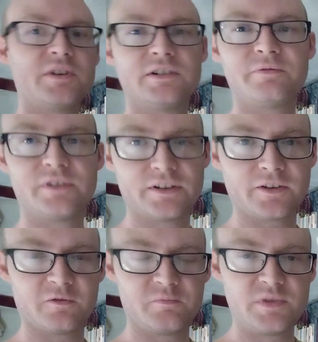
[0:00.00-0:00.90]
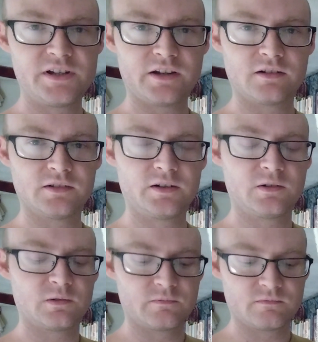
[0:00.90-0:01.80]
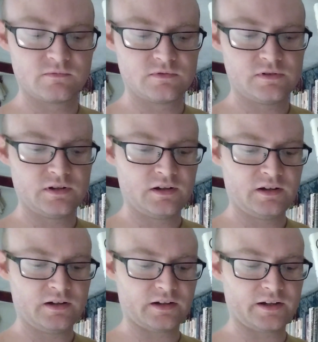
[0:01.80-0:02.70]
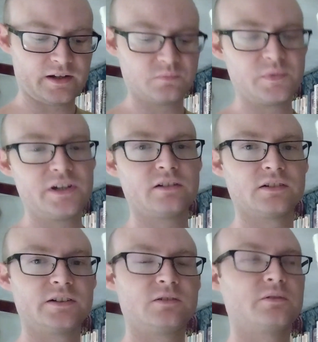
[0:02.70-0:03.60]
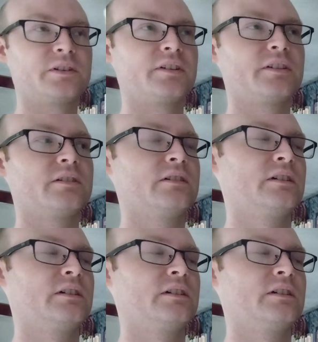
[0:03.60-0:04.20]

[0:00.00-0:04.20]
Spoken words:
benefits of being alone, and how being alone is